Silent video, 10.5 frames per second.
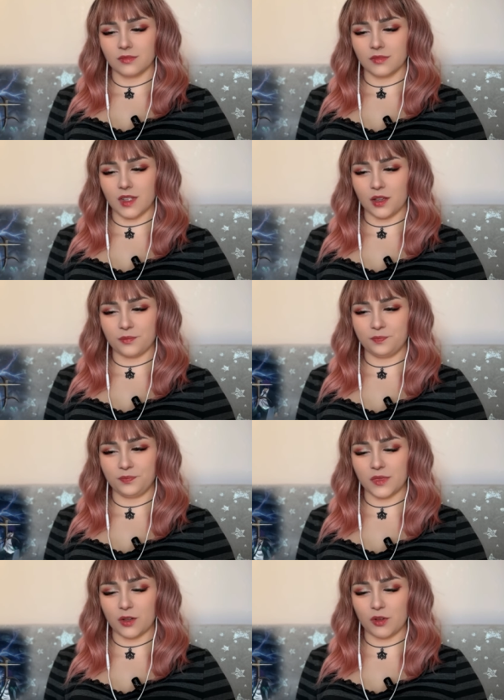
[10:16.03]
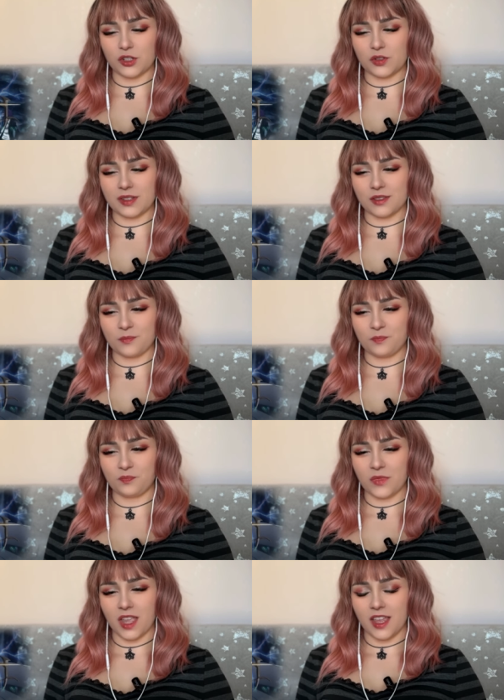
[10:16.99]
Now, the question is,
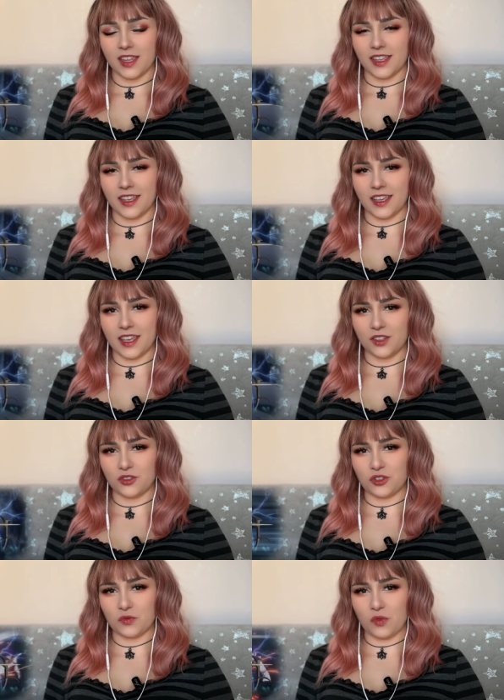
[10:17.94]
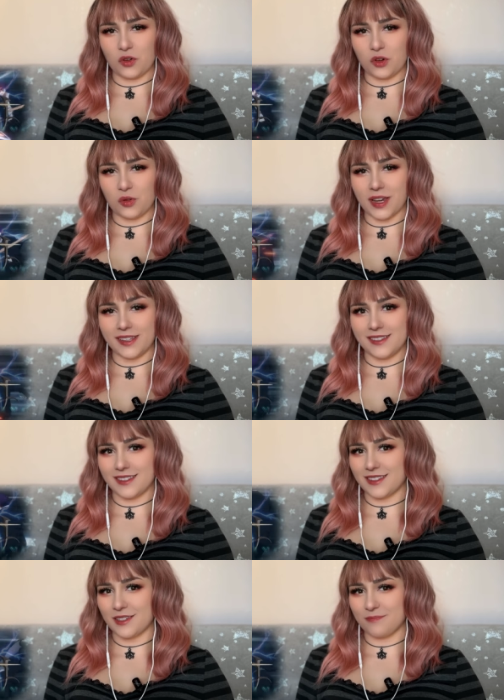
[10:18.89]
can Jinwoo go
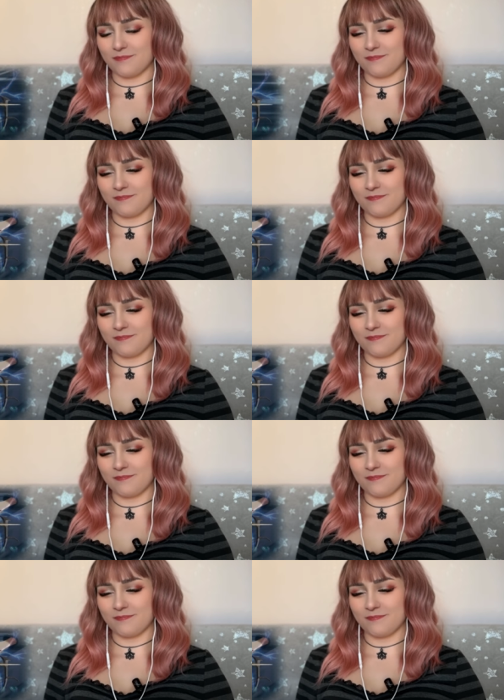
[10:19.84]
against him?